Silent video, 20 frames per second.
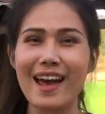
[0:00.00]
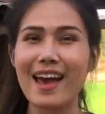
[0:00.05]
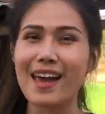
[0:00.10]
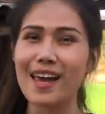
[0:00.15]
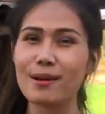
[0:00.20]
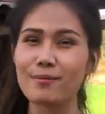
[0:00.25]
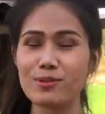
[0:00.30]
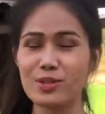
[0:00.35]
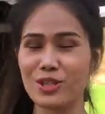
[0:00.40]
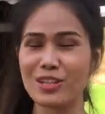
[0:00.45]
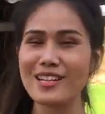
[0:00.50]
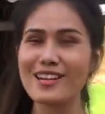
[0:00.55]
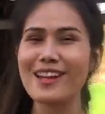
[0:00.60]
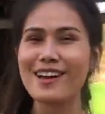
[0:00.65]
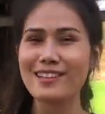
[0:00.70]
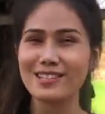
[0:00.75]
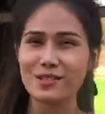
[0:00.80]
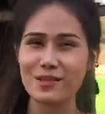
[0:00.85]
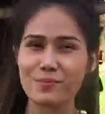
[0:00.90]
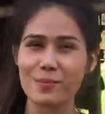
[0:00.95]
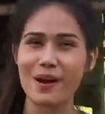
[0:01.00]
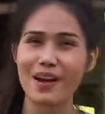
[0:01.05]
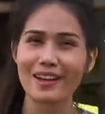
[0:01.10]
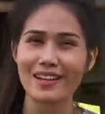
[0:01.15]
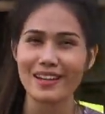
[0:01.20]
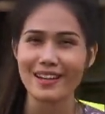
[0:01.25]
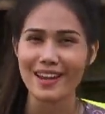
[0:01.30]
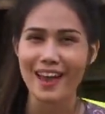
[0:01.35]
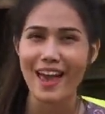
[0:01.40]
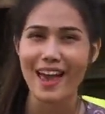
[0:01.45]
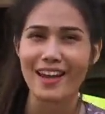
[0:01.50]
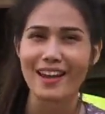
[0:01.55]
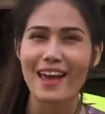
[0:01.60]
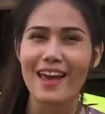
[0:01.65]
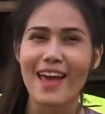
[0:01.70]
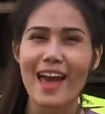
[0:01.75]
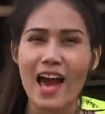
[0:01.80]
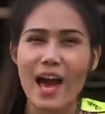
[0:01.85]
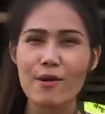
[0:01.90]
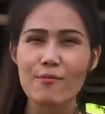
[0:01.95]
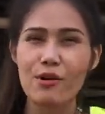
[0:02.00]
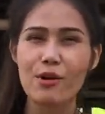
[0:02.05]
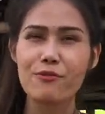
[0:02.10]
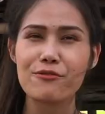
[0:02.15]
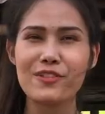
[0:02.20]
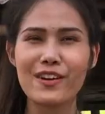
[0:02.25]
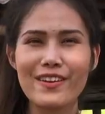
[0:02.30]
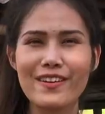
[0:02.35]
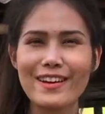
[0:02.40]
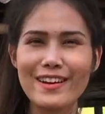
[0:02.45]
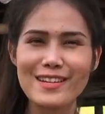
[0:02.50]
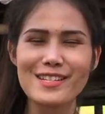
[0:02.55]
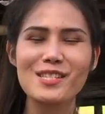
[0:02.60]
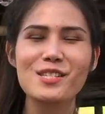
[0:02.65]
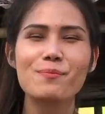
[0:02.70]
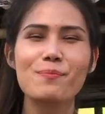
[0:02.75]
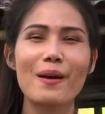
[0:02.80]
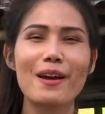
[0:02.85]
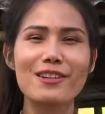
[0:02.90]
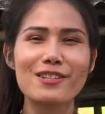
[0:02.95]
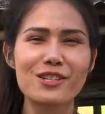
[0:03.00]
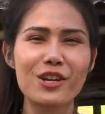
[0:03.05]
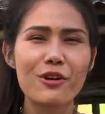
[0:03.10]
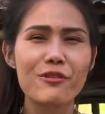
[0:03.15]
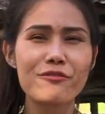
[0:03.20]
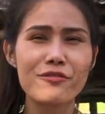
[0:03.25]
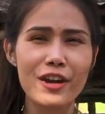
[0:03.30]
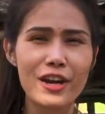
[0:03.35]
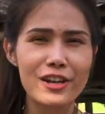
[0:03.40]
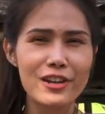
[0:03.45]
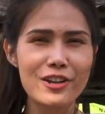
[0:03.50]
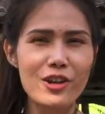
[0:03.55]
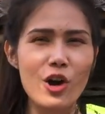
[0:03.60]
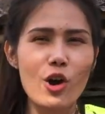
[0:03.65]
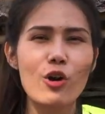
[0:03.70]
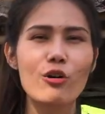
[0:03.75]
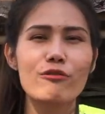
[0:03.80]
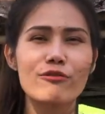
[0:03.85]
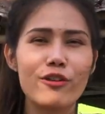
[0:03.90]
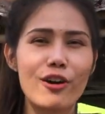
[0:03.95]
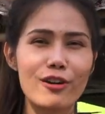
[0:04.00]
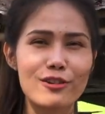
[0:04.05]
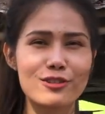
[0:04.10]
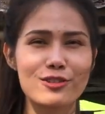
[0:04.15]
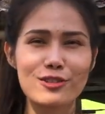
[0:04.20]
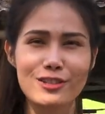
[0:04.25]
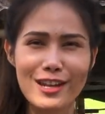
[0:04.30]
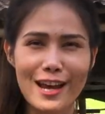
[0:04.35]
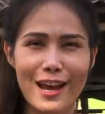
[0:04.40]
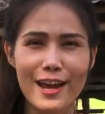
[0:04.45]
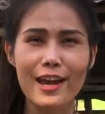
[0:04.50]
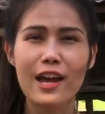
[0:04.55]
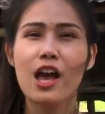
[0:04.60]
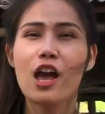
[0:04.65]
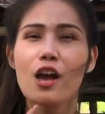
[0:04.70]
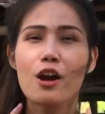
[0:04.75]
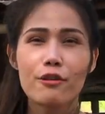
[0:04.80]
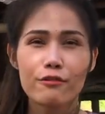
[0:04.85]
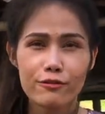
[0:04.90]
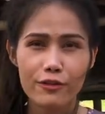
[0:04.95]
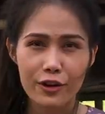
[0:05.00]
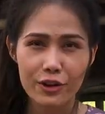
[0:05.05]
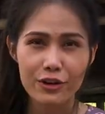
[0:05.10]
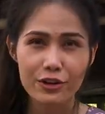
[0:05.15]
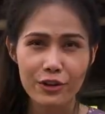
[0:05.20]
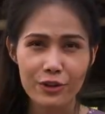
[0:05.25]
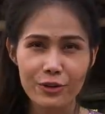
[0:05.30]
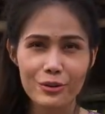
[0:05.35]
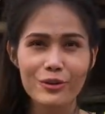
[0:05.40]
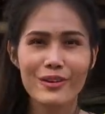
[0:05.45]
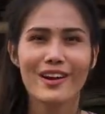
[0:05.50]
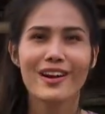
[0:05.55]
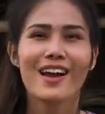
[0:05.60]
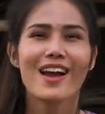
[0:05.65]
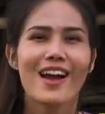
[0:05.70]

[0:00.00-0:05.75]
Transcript: I am Chulina Chinpakdi, and I have a very special video for today for you.